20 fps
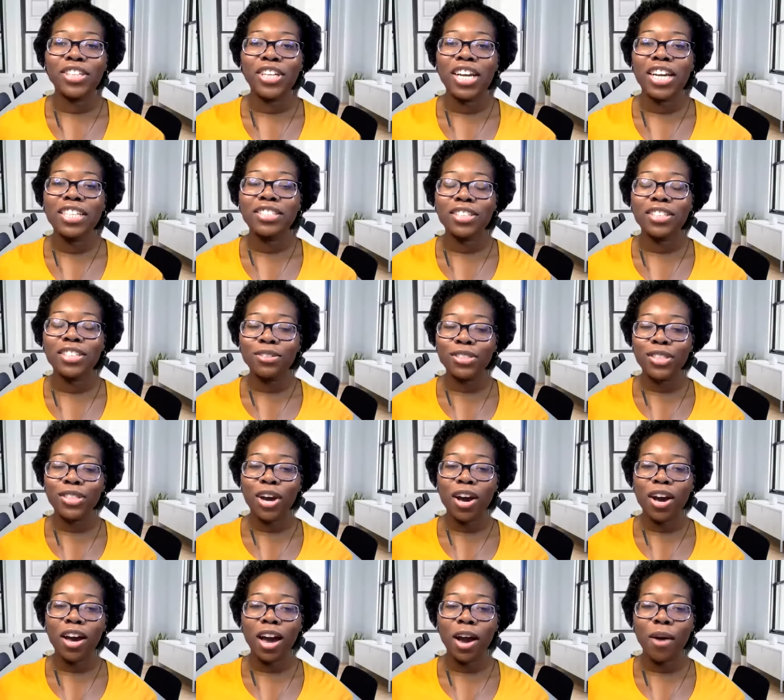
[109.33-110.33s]
And so,
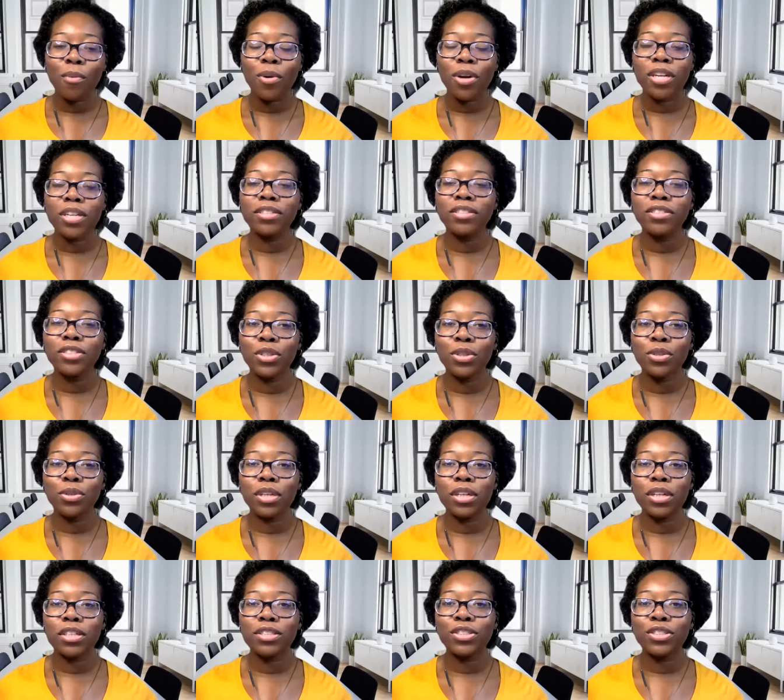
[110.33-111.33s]
Scott, I want you
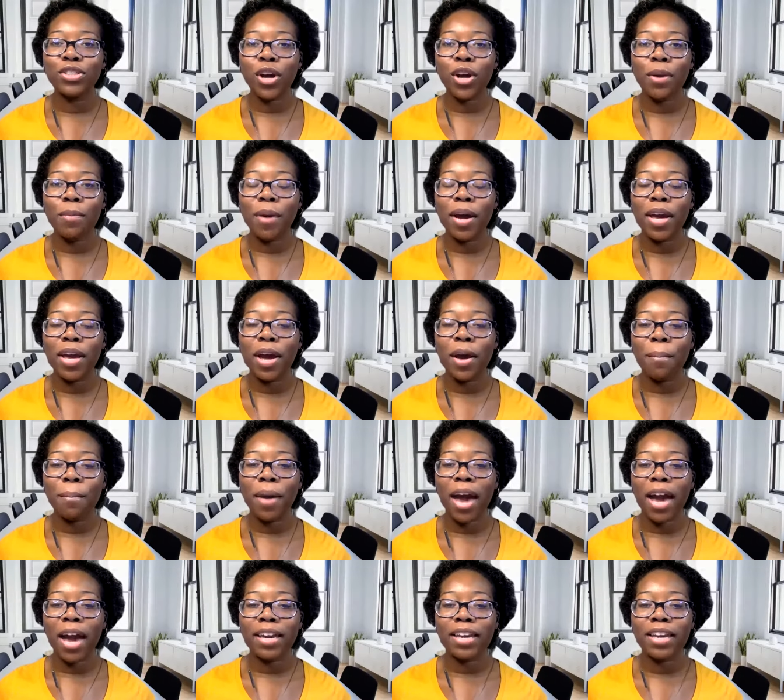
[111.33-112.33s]
to start by
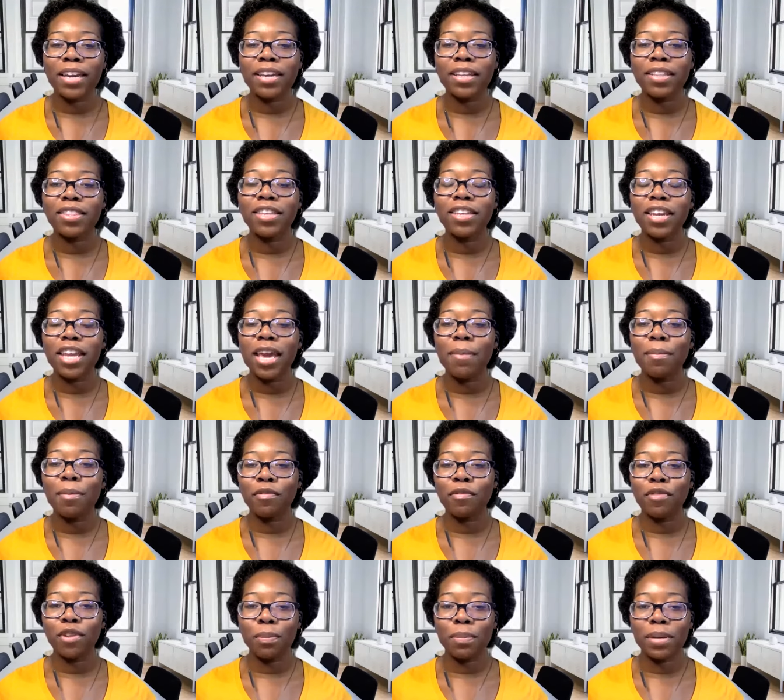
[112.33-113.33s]
unpacking the name
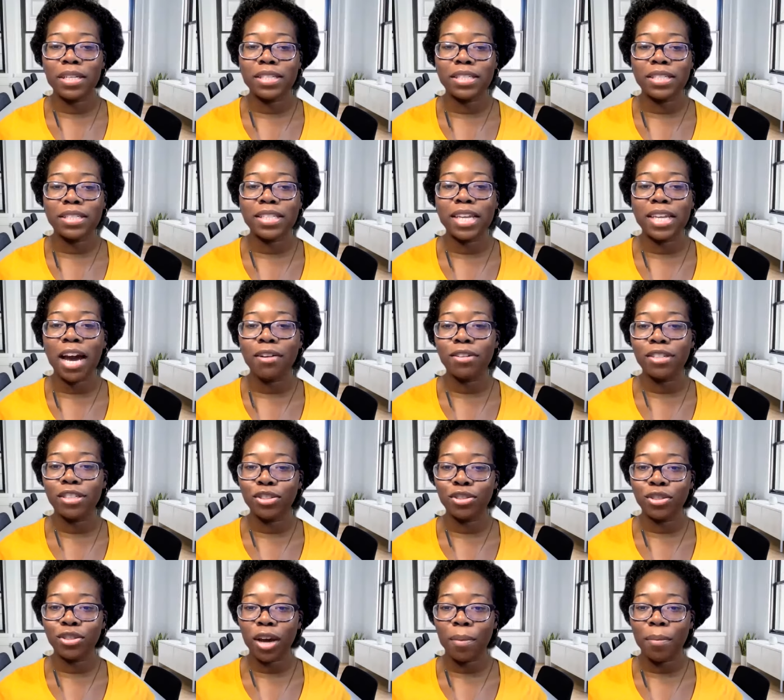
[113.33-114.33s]
of your business. How did
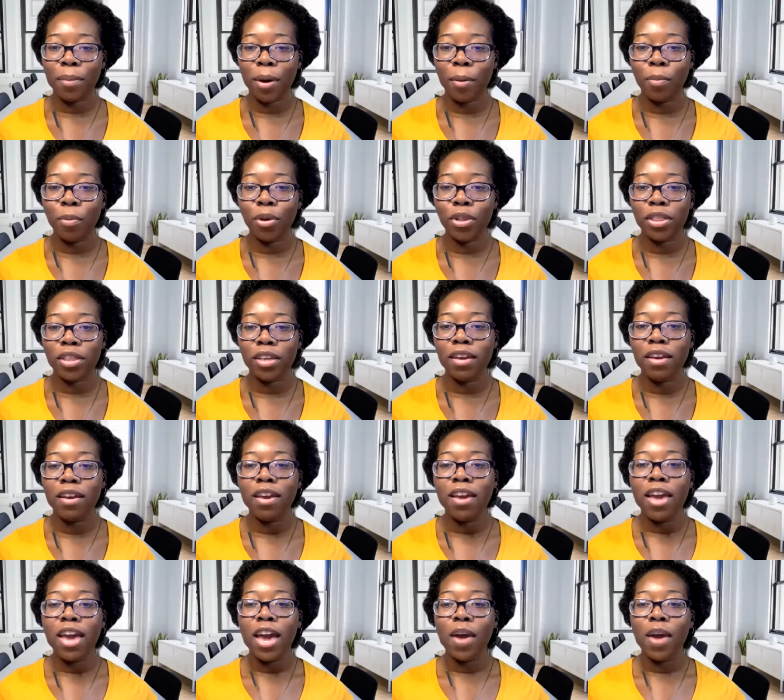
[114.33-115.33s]
you come up with it,
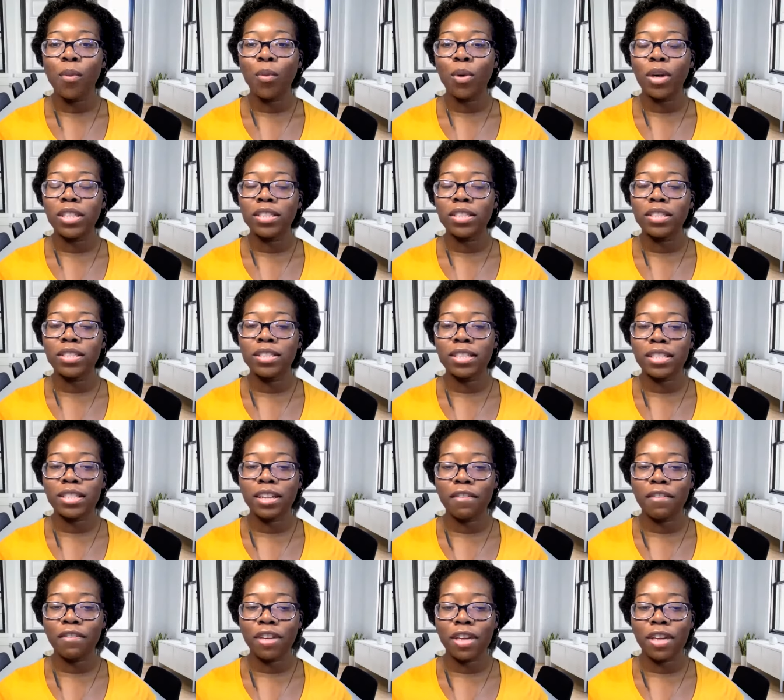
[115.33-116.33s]
and what's the
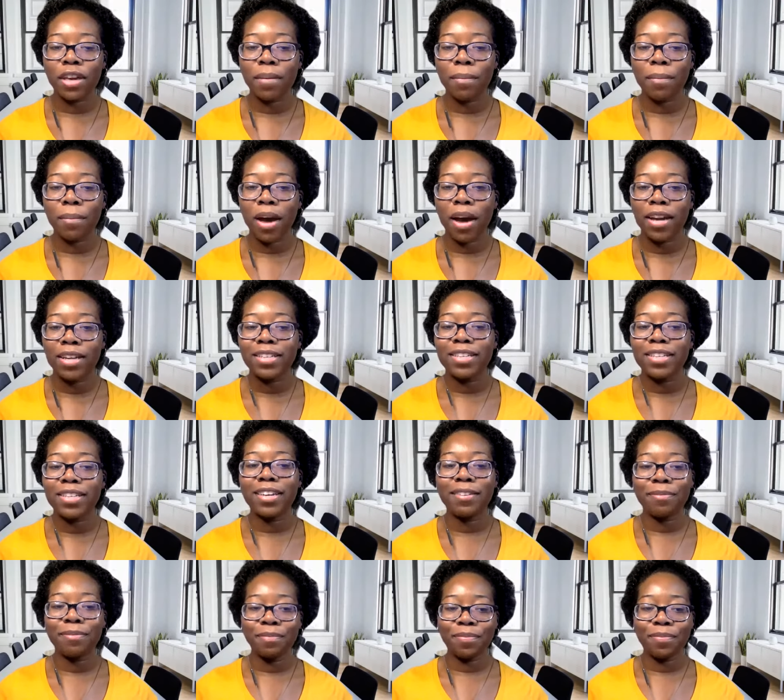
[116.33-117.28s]
significance behind it?